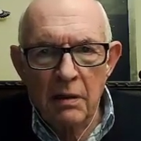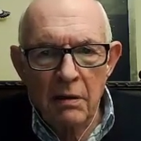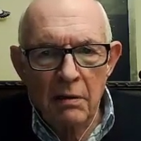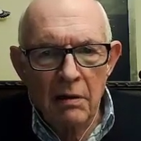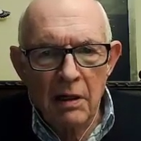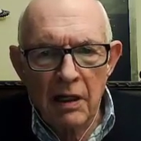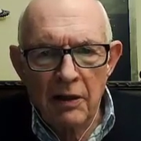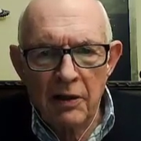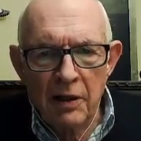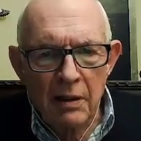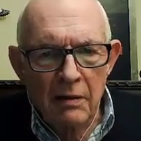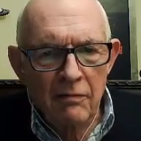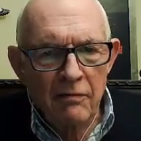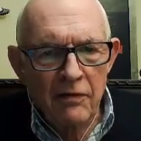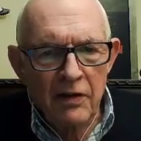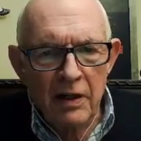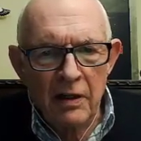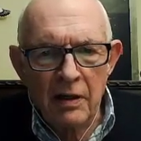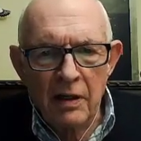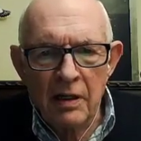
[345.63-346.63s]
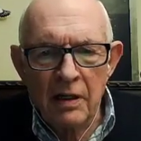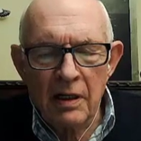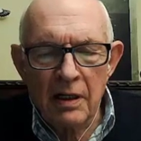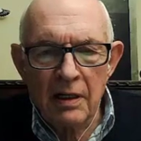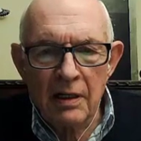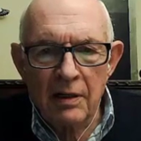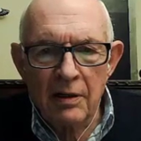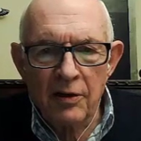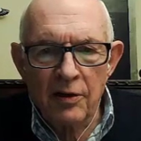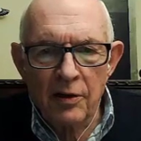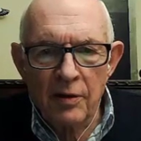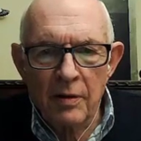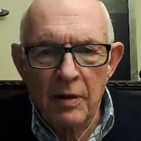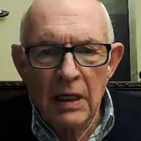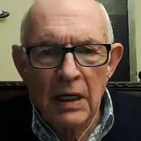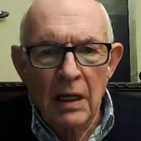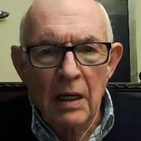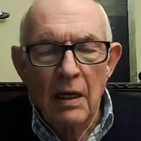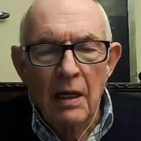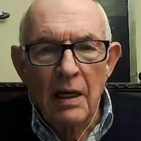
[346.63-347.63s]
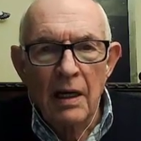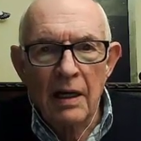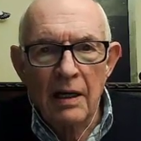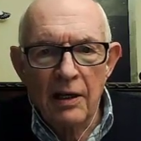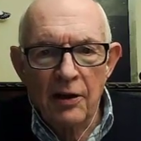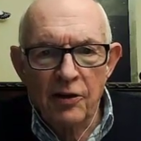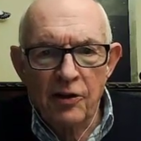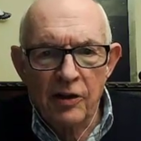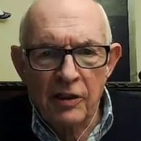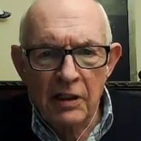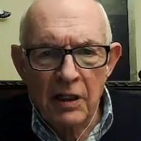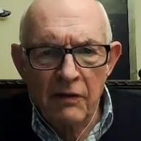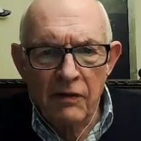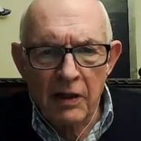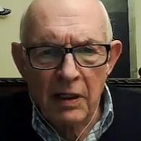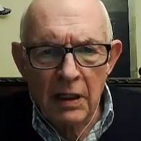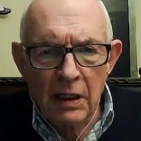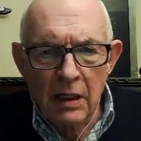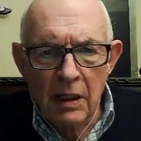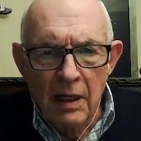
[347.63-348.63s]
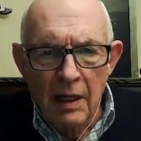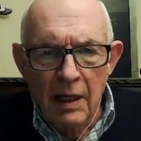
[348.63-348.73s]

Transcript: nothing very significant.